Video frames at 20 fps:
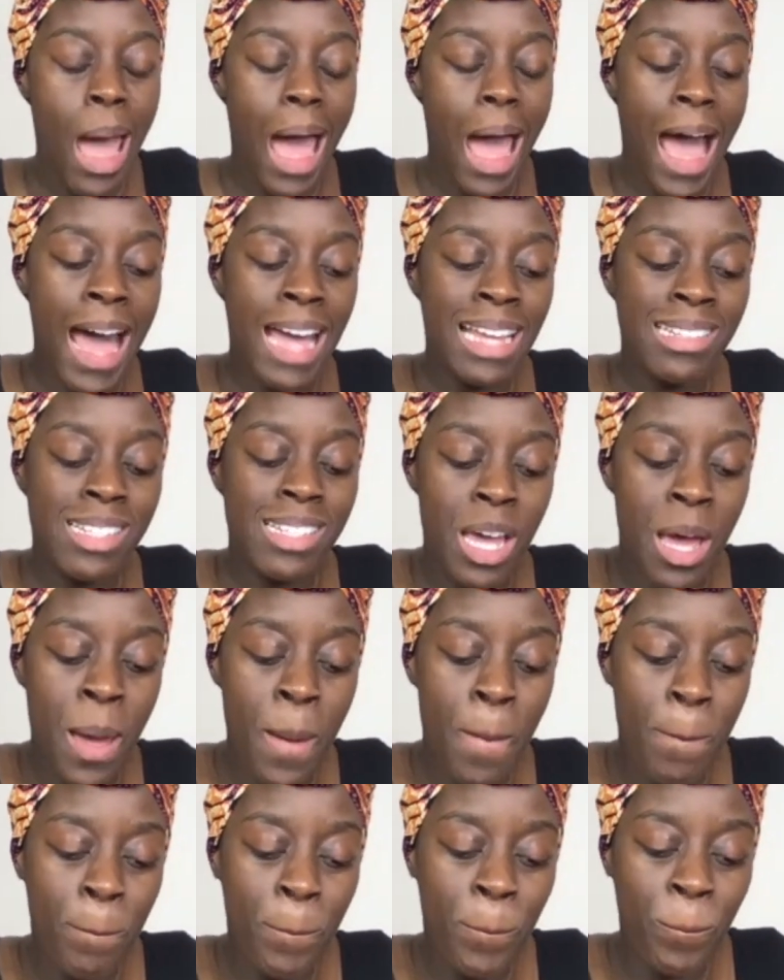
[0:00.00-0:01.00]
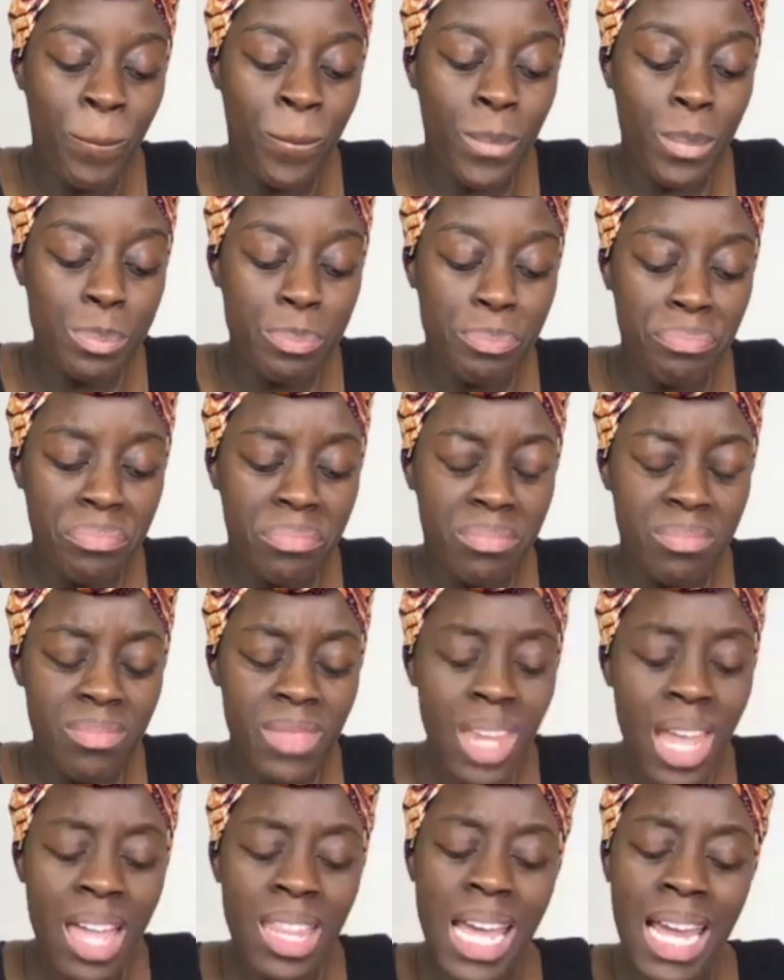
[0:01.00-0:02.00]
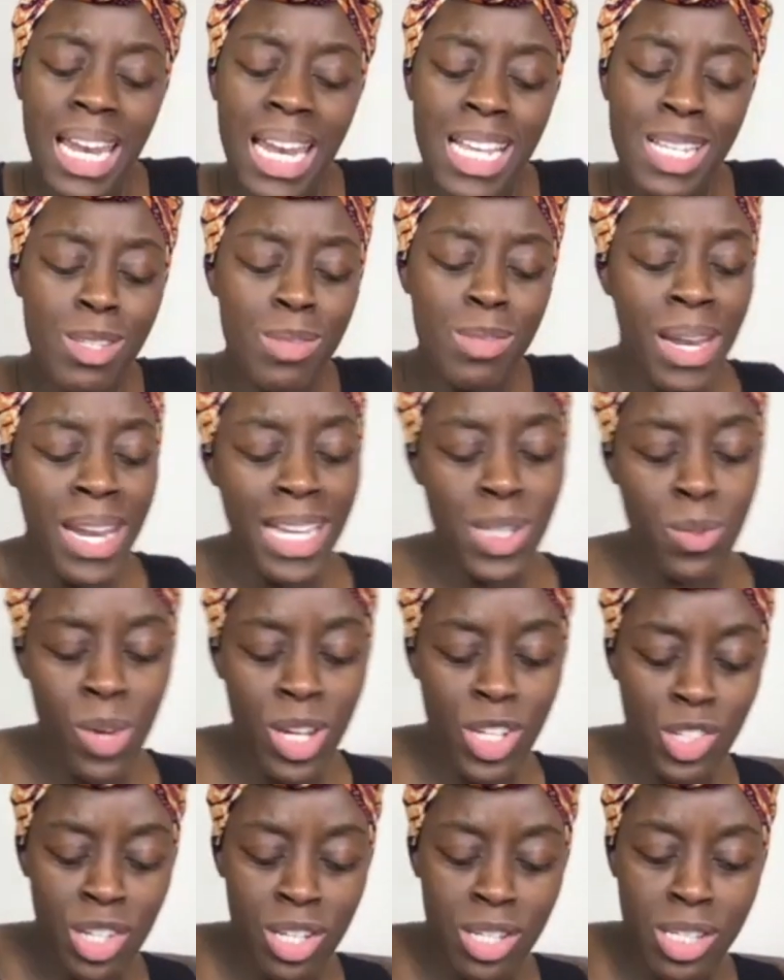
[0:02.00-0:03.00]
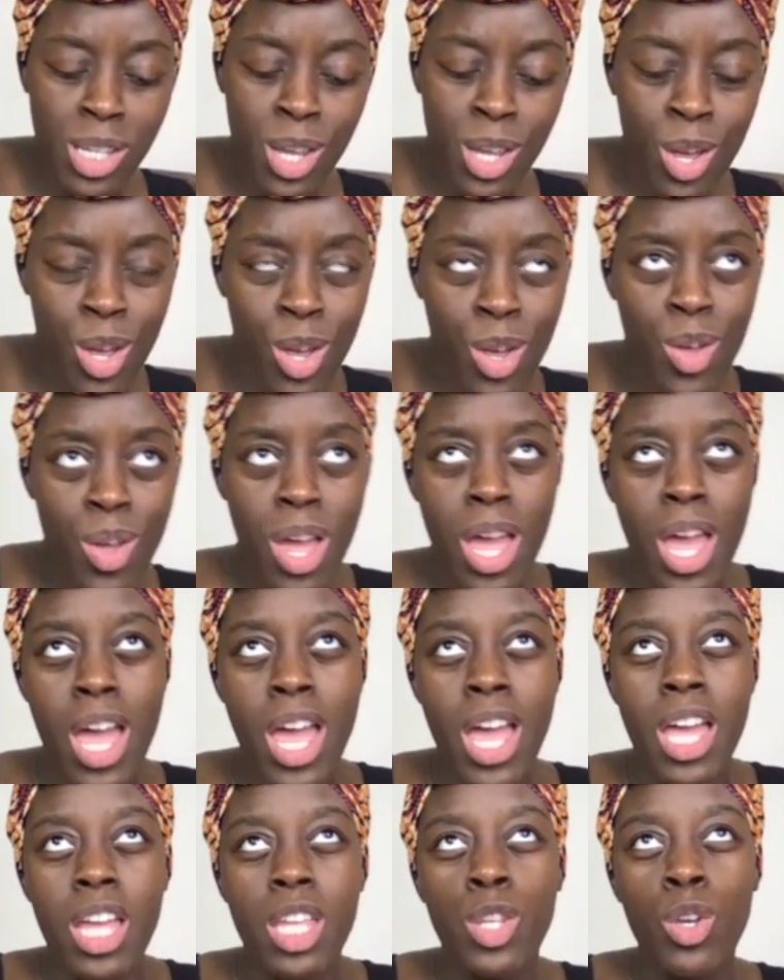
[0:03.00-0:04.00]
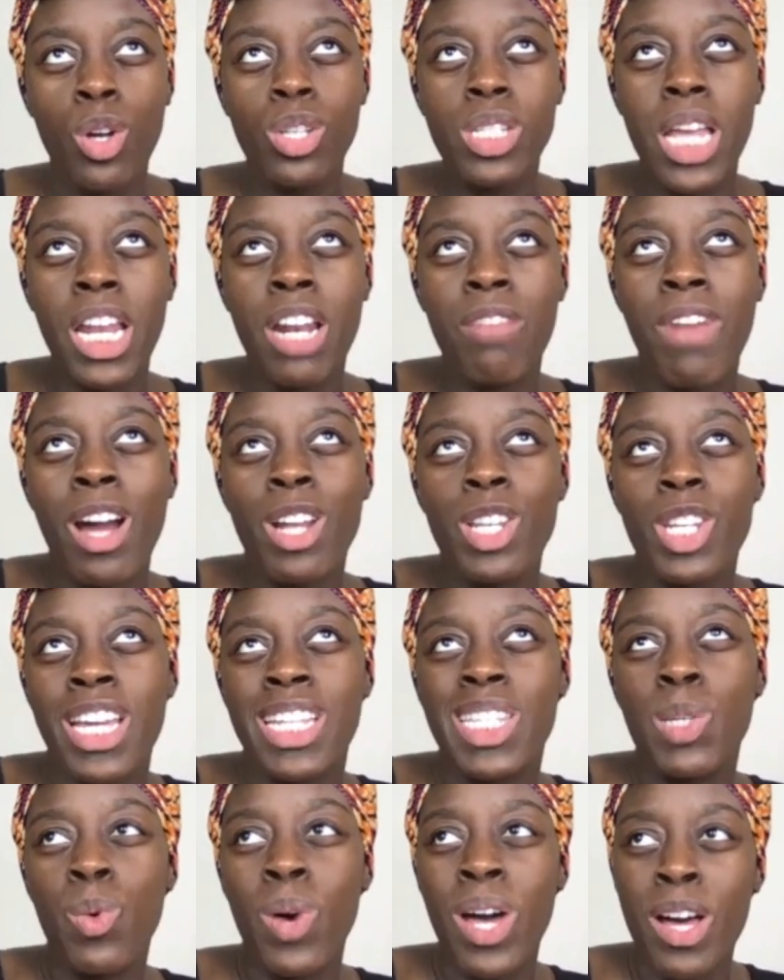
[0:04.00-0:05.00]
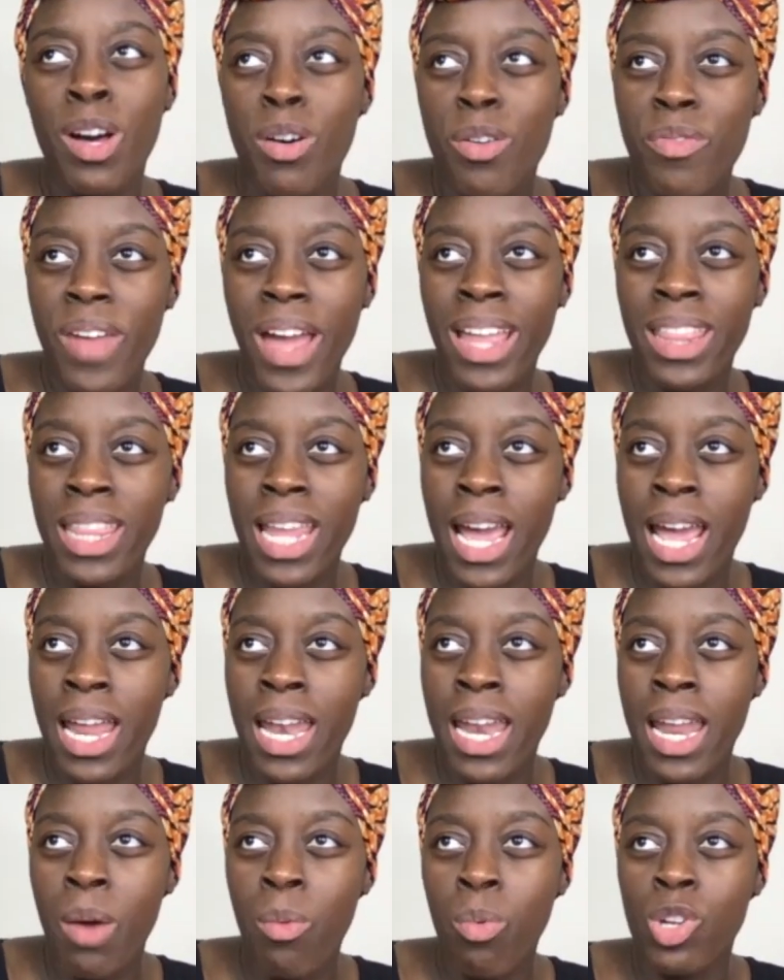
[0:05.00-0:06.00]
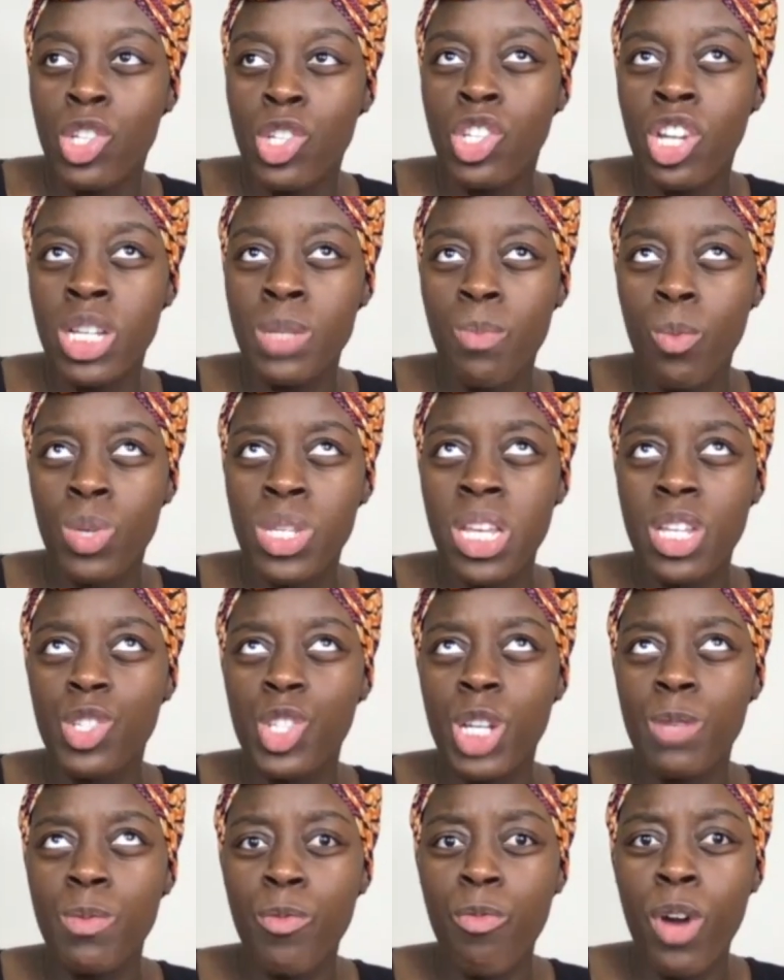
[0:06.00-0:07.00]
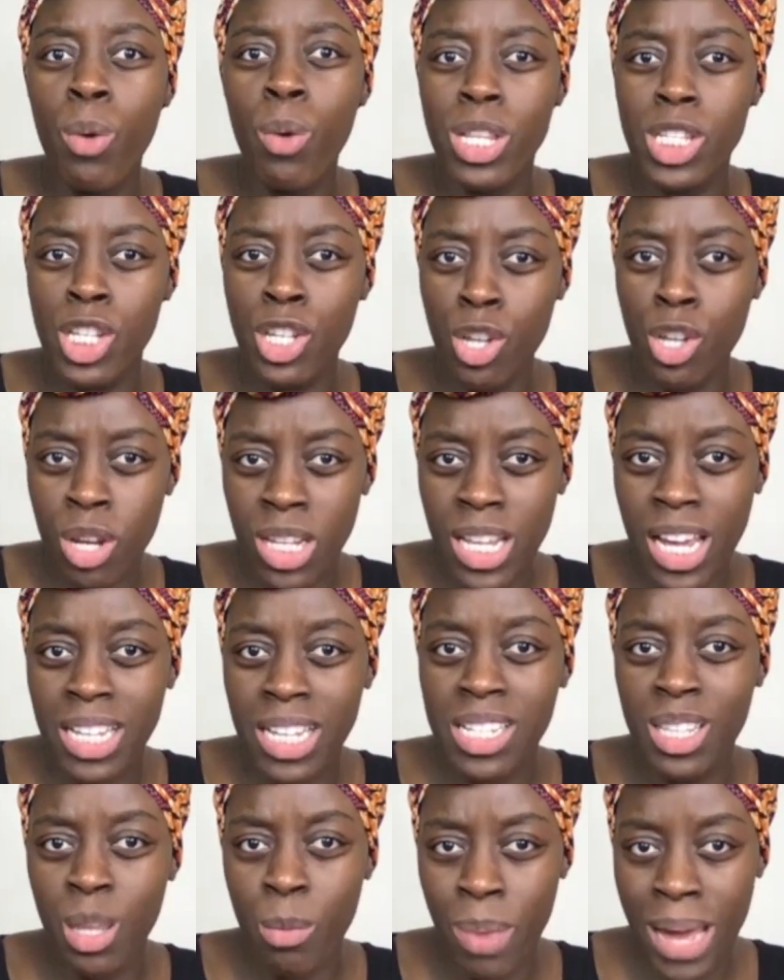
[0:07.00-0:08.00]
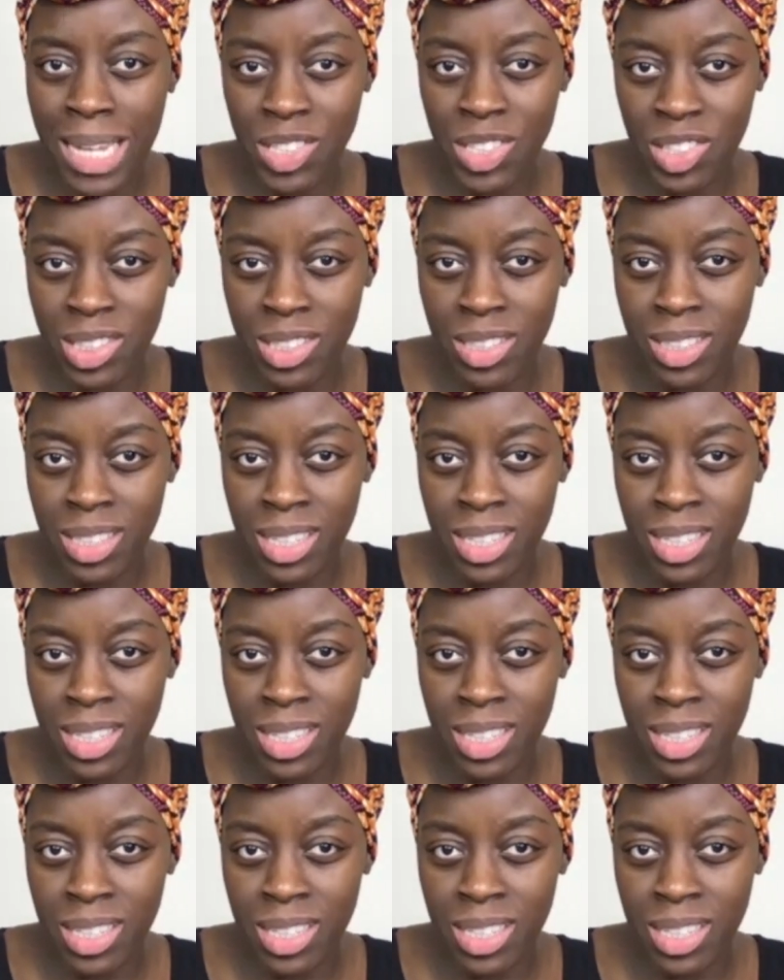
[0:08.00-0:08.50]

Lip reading: And that leads to my next question. So you're saying around year 12, and then was it just before you went to uni that you did the pageant?